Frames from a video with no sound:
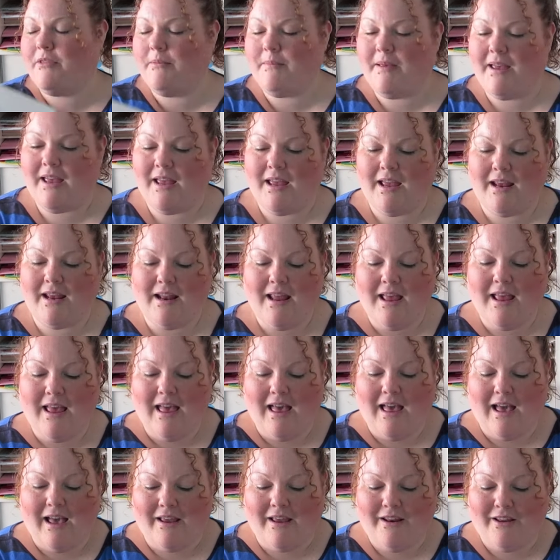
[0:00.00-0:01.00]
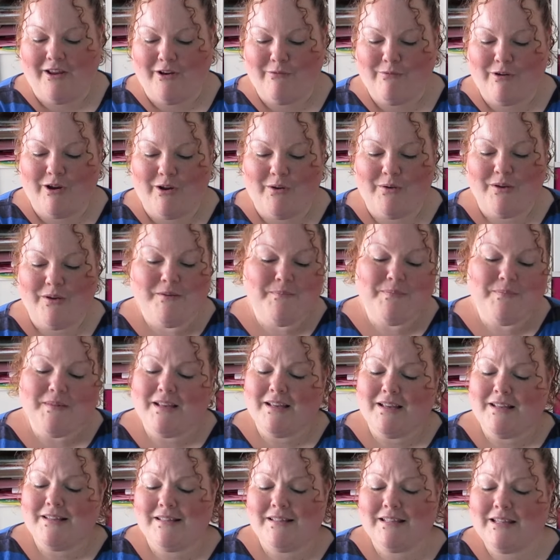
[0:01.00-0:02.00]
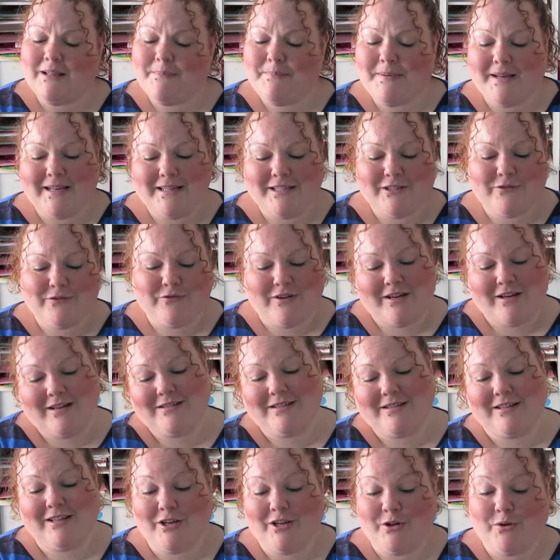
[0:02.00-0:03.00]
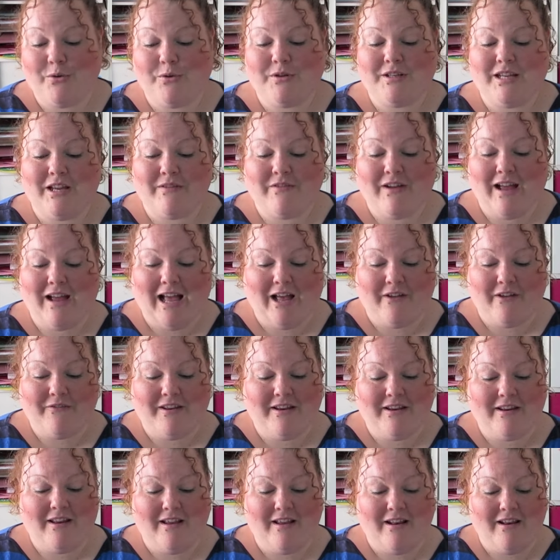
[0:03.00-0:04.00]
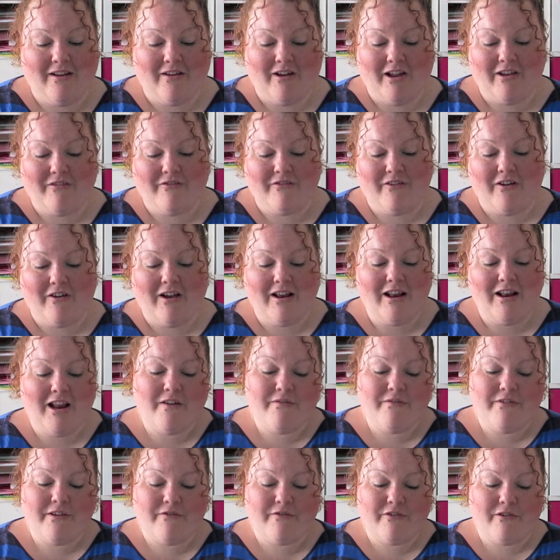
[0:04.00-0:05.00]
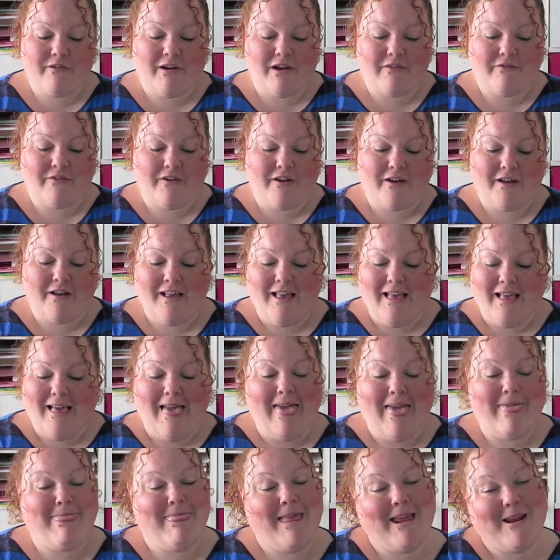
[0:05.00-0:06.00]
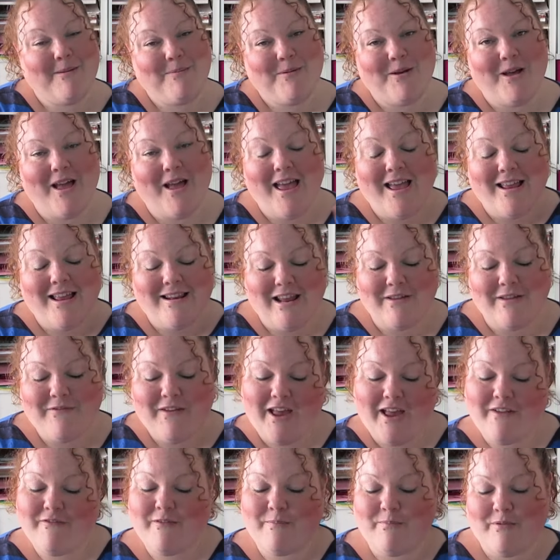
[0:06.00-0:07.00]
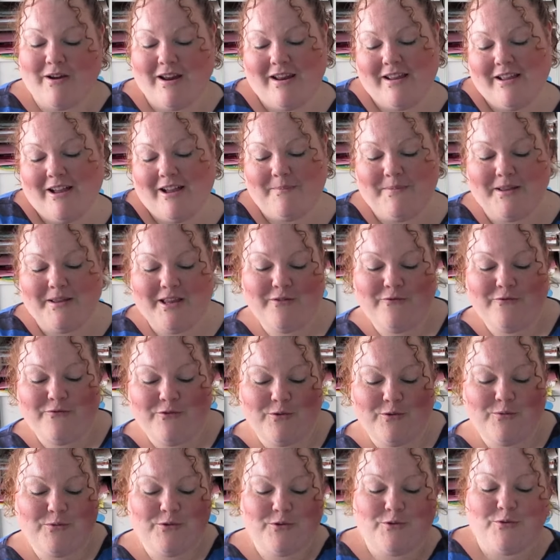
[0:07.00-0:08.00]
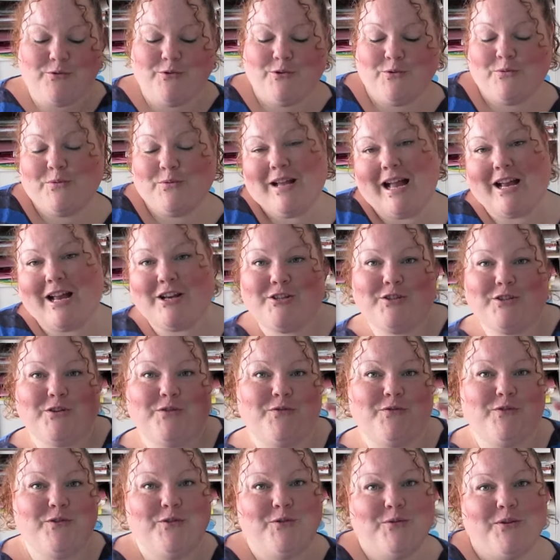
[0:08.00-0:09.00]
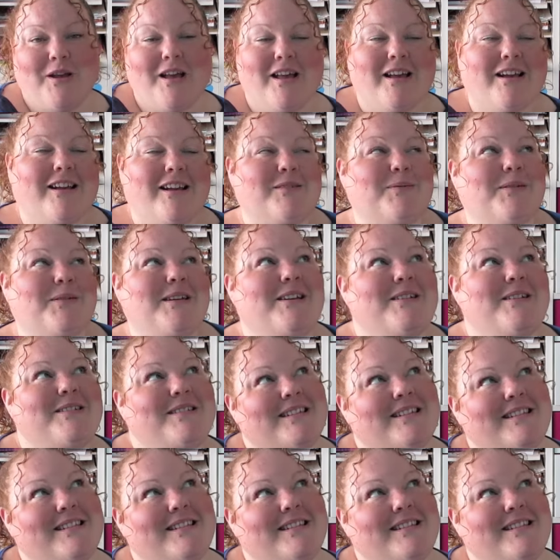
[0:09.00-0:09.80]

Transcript: them in, and I wrote, to the best friend a girl could ever have in her life, I love you forever. And then I put, never ever break up, if you do you'll catch the flu. Because we used